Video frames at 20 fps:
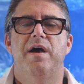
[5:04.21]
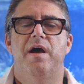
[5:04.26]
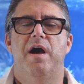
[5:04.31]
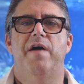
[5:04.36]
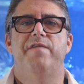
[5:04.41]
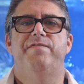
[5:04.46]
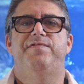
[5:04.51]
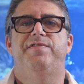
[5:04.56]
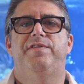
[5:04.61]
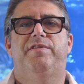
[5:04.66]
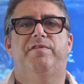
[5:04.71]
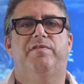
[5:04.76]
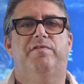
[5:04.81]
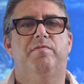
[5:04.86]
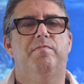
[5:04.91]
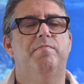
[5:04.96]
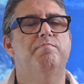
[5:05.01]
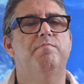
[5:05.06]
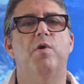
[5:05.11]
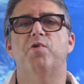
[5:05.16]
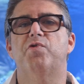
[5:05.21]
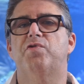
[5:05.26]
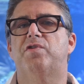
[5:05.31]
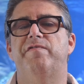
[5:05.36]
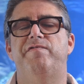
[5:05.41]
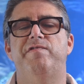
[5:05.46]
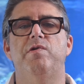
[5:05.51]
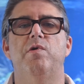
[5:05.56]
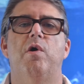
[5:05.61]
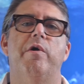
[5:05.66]
of, most
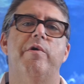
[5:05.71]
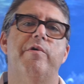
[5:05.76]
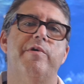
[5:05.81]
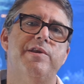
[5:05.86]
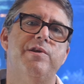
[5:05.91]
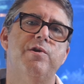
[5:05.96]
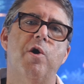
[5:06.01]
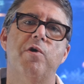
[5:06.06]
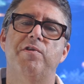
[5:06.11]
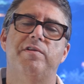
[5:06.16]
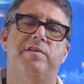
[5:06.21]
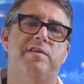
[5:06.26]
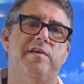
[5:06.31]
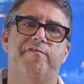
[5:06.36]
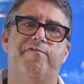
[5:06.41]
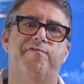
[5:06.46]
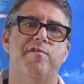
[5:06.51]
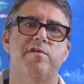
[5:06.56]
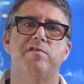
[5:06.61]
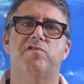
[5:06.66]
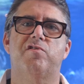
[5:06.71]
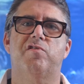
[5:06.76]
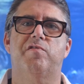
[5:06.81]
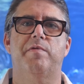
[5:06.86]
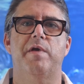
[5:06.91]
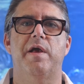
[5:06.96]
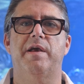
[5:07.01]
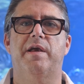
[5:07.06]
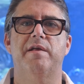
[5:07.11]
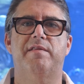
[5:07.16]
of you already know the
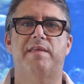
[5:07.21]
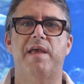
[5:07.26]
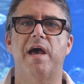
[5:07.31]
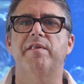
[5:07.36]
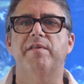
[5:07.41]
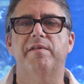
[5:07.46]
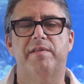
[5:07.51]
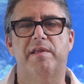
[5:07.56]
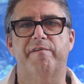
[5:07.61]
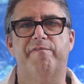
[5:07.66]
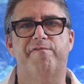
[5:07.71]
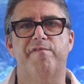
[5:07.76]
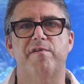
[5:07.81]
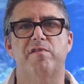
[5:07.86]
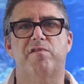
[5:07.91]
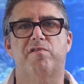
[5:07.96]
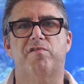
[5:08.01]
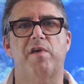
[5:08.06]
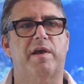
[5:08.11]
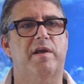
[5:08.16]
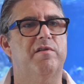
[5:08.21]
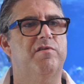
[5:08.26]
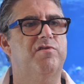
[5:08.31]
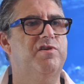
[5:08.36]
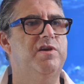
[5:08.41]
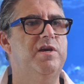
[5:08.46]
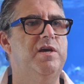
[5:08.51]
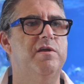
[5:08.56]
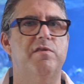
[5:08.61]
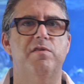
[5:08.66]
difference. I can tell the difference. I can
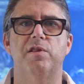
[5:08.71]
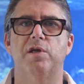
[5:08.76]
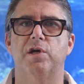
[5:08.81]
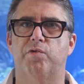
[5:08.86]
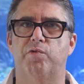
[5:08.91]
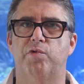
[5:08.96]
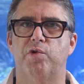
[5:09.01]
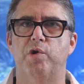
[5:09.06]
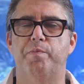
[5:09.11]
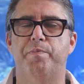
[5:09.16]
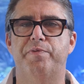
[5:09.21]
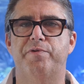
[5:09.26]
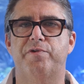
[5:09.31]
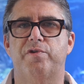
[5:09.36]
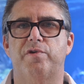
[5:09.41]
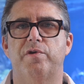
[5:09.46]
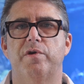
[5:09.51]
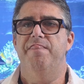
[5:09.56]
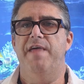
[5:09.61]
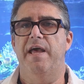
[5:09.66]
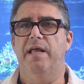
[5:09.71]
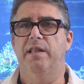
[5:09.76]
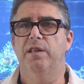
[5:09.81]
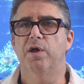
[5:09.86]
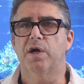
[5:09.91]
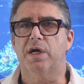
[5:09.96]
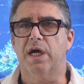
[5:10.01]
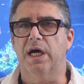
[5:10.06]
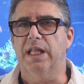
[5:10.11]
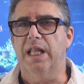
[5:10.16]
see it in the groups. They
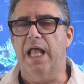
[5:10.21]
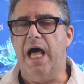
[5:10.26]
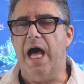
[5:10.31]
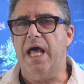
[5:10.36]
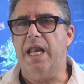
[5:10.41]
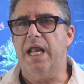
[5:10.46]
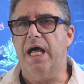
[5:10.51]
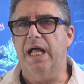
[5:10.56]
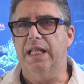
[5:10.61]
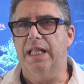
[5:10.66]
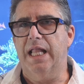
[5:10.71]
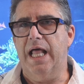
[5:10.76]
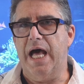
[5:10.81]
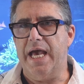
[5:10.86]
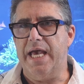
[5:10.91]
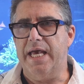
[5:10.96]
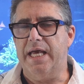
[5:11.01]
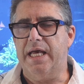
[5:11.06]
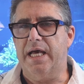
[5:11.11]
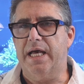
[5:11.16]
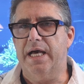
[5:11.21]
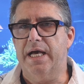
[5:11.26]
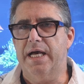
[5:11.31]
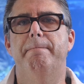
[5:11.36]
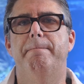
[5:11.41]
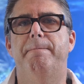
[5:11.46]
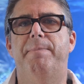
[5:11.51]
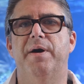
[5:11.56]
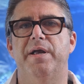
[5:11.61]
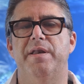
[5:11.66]
look a lot alike,
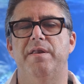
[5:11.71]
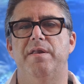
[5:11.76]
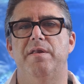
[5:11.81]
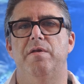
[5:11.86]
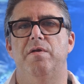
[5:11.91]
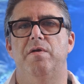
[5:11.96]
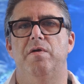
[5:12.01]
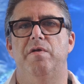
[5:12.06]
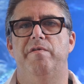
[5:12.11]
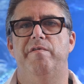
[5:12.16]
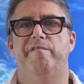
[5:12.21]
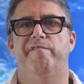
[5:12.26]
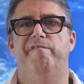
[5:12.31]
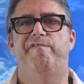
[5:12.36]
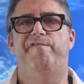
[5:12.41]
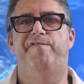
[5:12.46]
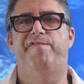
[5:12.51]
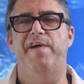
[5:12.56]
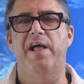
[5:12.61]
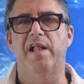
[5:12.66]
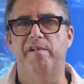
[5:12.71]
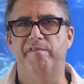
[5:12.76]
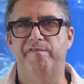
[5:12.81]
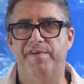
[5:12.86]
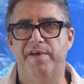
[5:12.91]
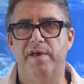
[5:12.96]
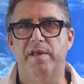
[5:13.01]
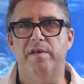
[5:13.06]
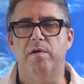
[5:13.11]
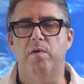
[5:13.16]
but
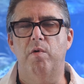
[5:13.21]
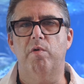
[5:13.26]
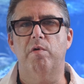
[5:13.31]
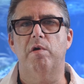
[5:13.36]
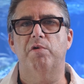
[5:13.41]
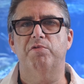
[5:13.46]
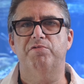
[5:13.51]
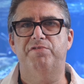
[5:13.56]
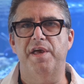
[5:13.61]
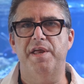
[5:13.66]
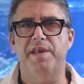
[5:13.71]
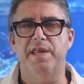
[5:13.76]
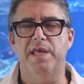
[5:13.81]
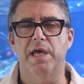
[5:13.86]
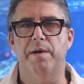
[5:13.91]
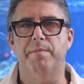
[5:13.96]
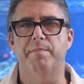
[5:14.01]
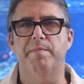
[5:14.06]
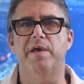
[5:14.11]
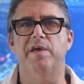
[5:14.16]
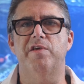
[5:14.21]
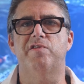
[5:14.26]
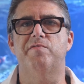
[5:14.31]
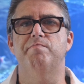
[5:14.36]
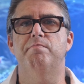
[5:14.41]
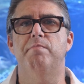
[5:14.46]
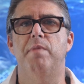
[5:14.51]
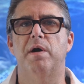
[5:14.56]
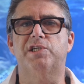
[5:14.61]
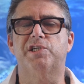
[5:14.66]
velvet or odinium is
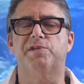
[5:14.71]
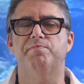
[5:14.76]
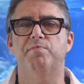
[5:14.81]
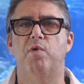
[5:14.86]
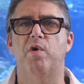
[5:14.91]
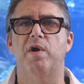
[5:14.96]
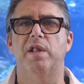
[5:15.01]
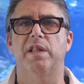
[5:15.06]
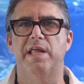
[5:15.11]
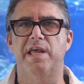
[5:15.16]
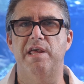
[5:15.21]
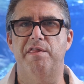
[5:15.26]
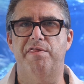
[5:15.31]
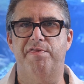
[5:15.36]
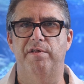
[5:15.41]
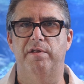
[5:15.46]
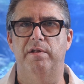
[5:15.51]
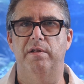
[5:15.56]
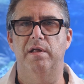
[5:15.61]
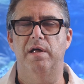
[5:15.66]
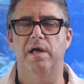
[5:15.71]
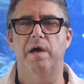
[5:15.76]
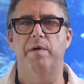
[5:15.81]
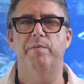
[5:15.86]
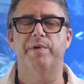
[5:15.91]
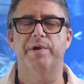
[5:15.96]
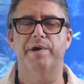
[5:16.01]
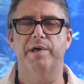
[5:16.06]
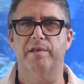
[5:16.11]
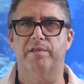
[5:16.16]
much more lethal, and
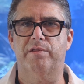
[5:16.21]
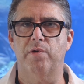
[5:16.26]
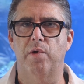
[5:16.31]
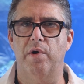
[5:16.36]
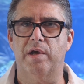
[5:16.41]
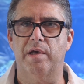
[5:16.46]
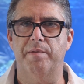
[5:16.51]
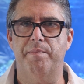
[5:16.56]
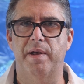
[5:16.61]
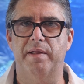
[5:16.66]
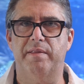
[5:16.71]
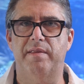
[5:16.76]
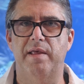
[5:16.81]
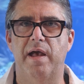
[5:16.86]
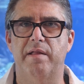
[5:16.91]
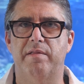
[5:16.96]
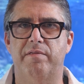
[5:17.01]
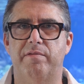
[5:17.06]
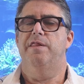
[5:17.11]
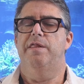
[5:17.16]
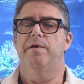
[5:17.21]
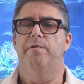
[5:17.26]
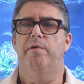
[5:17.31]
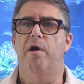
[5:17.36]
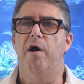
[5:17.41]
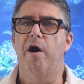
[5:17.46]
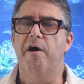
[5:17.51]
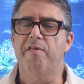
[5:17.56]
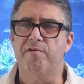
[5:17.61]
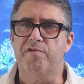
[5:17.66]
we're going to talk about that. There
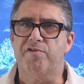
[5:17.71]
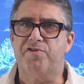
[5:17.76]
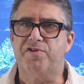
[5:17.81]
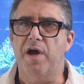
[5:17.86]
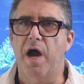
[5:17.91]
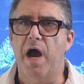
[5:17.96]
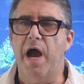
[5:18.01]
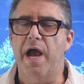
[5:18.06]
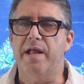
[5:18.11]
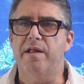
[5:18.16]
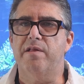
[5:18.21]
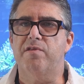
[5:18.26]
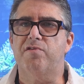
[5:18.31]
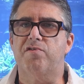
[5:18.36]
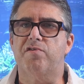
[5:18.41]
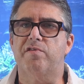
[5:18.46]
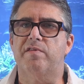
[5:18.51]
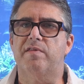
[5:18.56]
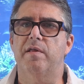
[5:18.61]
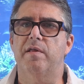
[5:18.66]
are other signs